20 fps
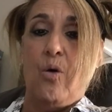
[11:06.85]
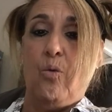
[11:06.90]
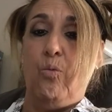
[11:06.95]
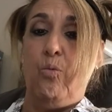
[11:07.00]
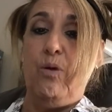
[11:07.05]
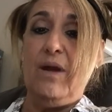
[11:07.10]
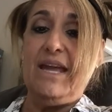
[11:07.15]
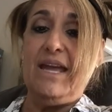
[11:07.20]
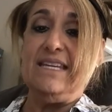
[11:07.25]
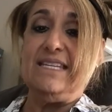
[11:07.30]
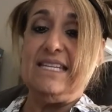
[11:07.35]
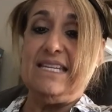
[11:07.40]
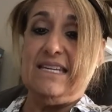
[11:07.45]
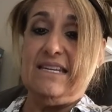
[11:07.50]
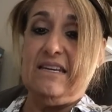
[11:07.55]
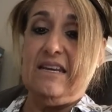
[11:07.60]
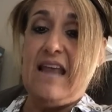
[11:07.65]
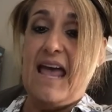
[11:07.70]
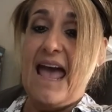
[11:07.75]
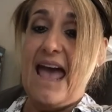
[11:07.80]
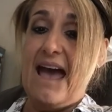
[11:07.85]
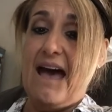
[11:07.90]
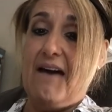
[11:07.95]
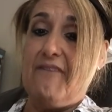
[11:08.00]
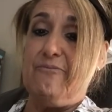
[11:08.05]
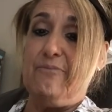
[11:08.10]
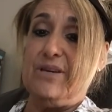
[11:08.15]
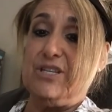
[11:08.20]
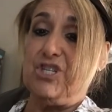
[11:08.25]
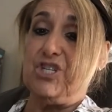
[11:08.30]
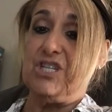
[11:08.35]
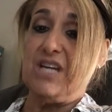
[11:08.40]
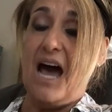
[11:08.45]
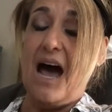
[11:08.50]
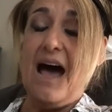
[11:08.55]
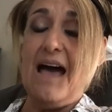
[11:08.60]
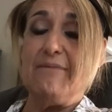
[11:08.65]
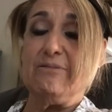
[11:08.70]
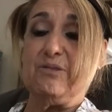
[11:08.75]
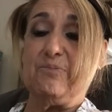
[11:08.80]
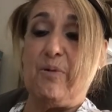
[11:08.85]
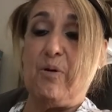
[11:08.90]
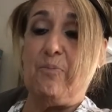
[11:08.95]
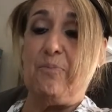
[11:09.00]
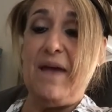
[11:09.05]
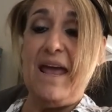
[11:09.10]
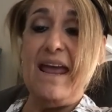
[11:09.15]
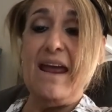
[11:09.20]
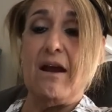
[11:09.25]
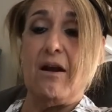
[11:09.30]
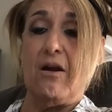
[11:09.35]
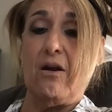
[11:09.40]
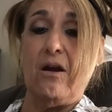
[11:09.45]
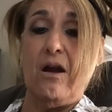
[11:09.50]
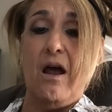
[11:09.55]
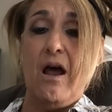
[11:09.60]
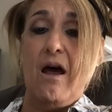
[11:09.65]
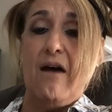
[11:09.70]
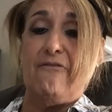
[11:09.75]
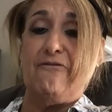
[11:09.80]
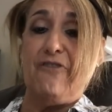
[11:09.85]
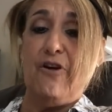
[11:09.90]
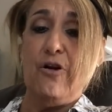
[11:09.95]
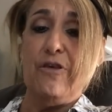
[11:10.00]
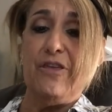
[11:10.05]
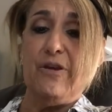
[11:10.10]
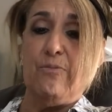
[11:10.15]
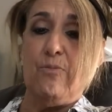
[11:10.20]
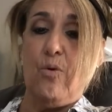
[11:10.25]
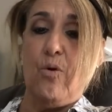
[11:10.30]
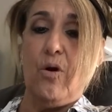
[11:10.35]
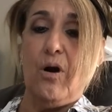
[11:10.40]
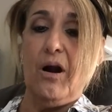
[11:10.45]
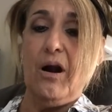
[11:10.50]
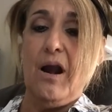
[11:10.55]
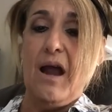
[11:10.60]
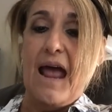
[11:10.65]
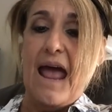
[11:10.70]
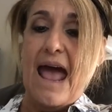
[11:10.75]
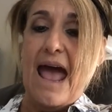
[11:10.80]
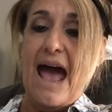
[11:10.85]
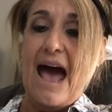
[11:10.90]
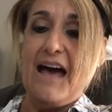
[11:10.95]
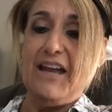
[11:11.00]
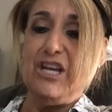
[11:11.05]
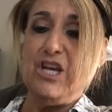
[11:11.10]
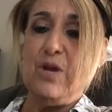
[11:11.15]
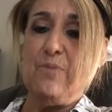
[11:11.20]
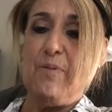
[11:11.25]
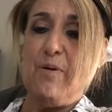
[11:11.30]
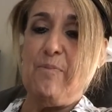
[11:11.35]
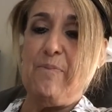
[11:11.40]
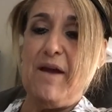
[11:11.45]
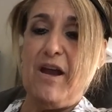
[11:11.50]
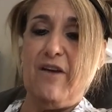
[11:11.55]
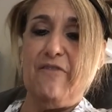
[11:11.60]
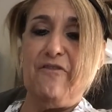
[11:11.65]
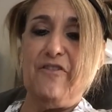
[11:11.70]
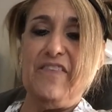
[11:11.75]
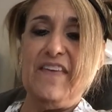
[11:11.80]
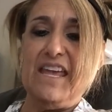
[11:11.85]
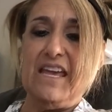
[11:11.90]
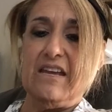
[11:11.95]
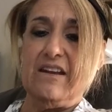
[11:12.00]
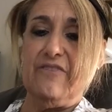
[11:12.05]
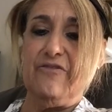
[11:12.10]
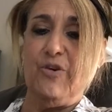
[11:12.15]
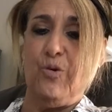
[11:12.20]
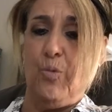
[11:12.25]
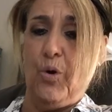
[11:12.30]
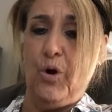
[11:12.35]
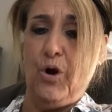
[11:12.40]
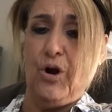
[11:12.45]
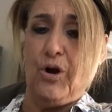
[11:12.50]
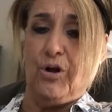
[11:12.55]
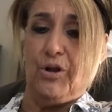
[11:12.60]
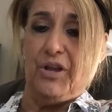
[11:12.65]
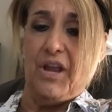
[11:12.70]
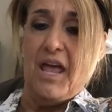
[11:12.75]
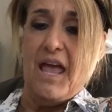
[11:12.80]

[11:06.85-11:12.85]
We didn't have much time to prepare. Furthermore, how do you prepare for the end of the world?